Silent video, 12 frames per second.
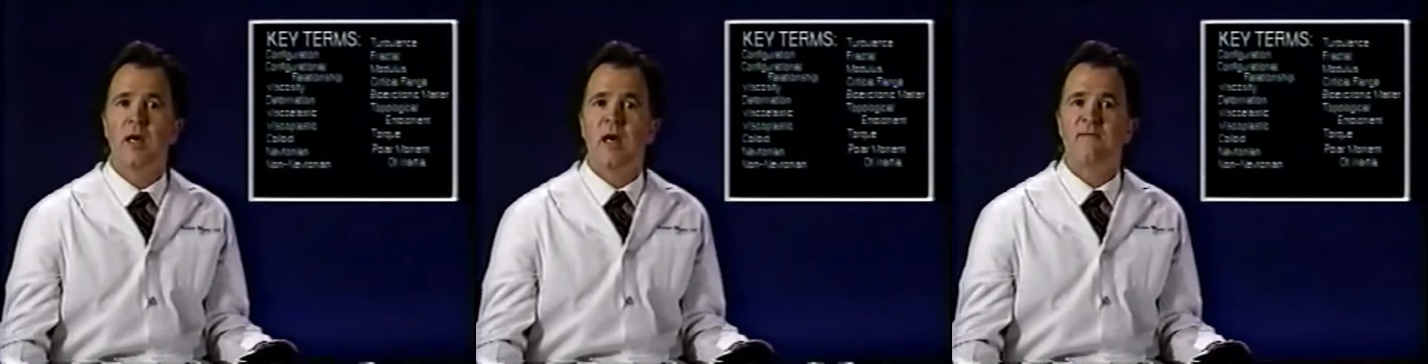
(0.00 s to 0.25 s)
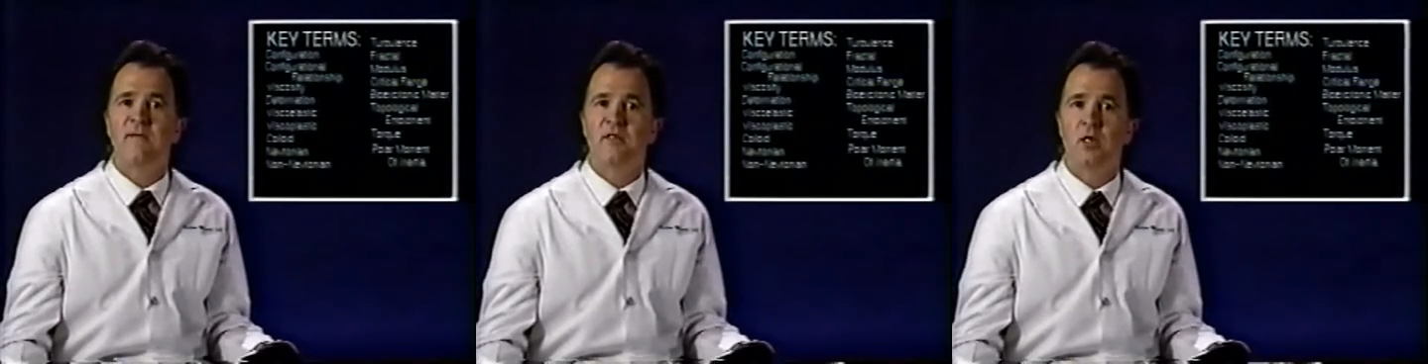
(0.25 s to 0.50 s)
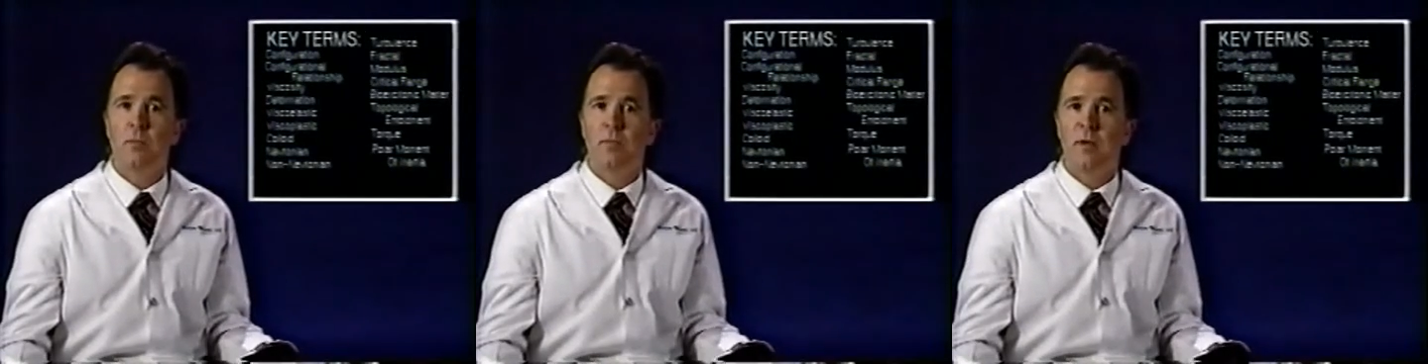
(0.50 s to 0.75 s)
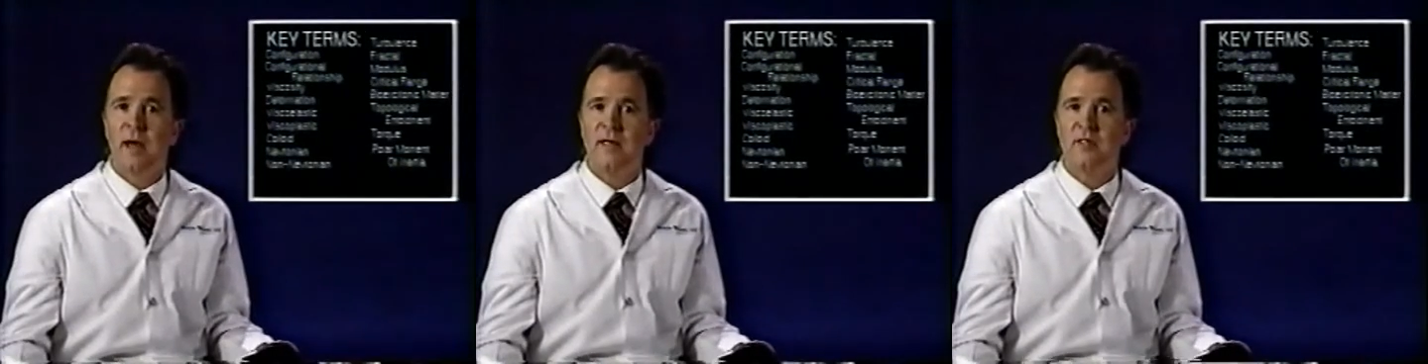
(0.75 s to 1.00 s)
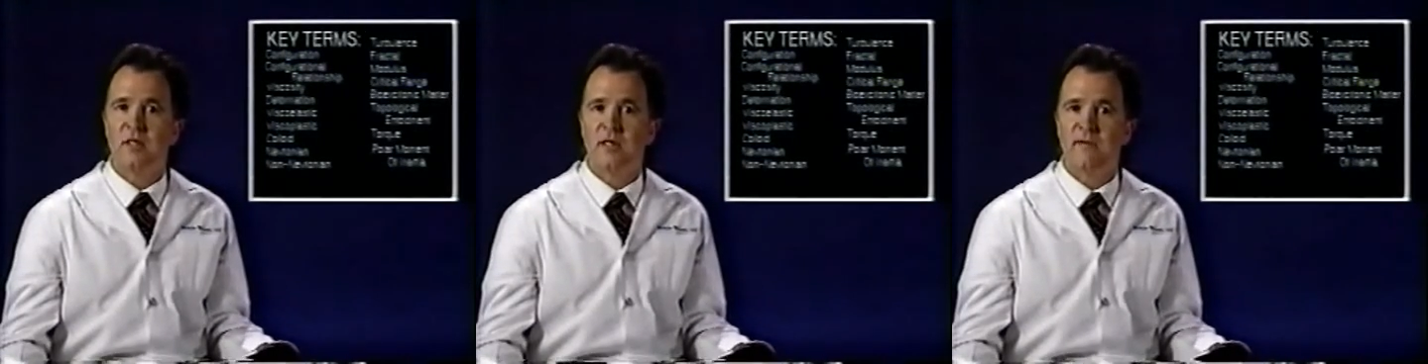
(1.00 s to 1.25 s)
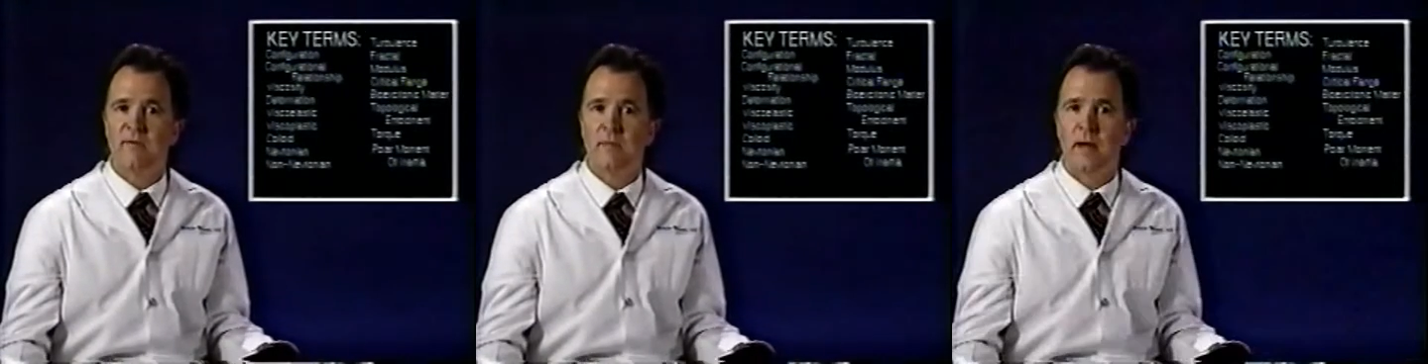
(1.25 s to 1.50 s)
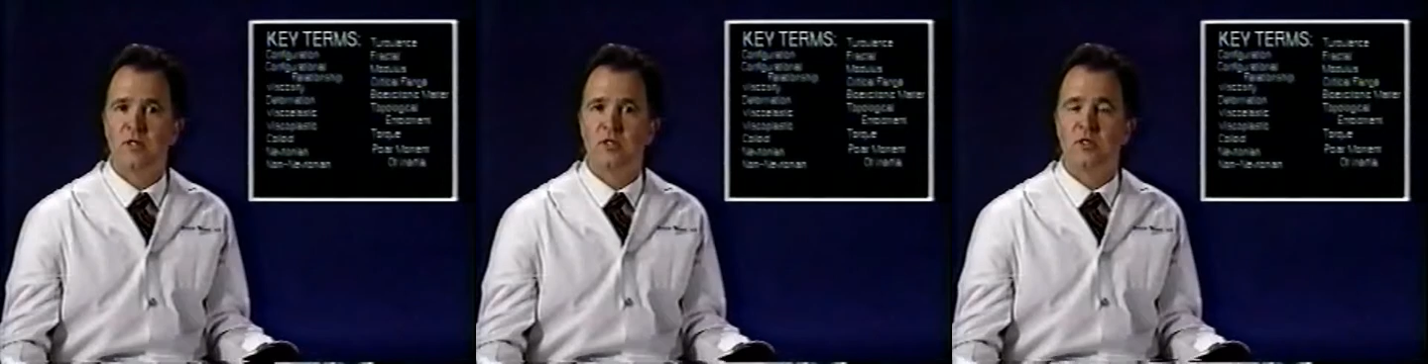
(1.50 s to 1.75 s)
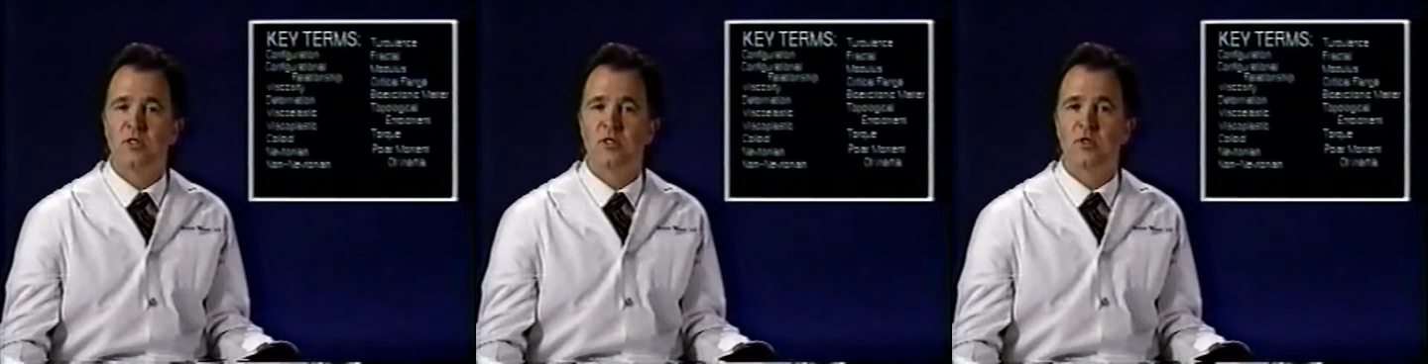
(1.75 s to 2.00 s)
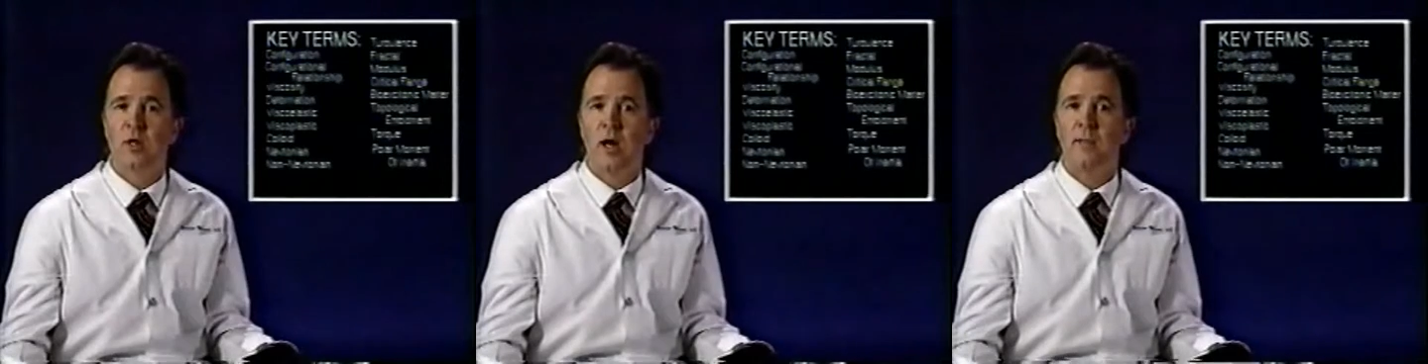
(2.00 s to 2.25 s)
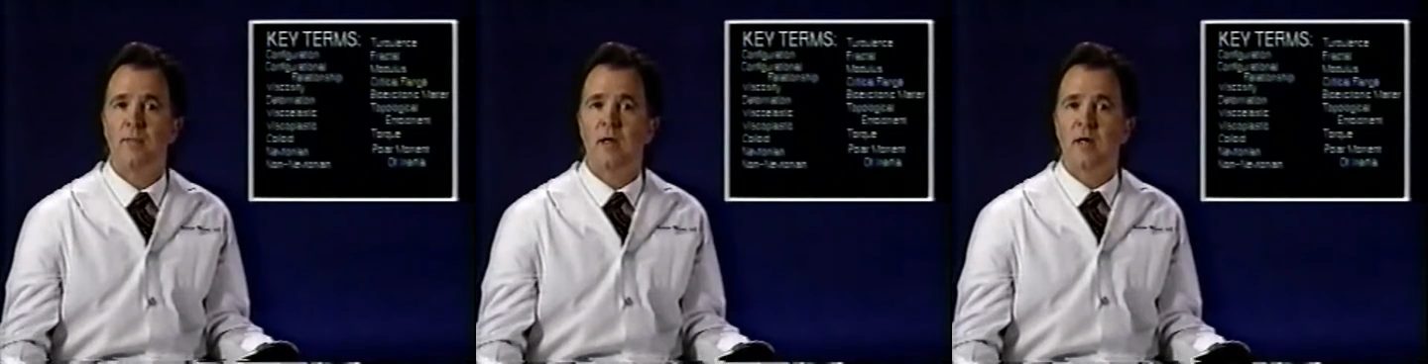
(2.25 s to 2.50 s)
And Visco-Plastic deformations describe